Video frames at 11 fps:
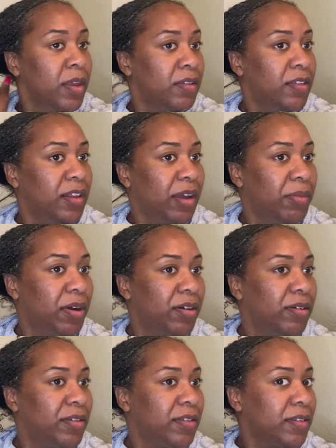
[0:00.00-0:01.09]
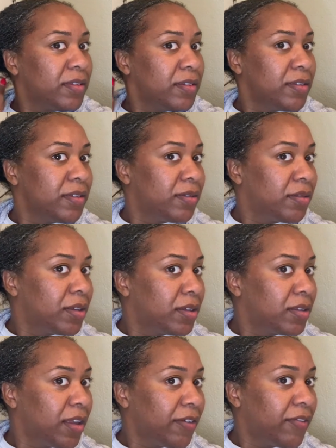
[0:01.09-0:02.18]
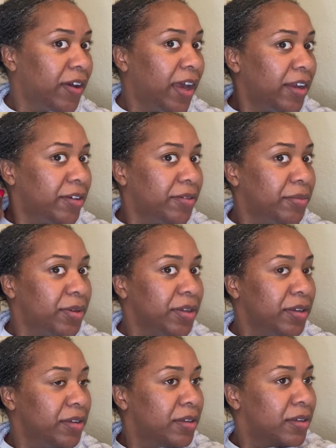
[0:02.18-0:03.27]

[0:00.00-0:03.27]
see, like my curls they fire, but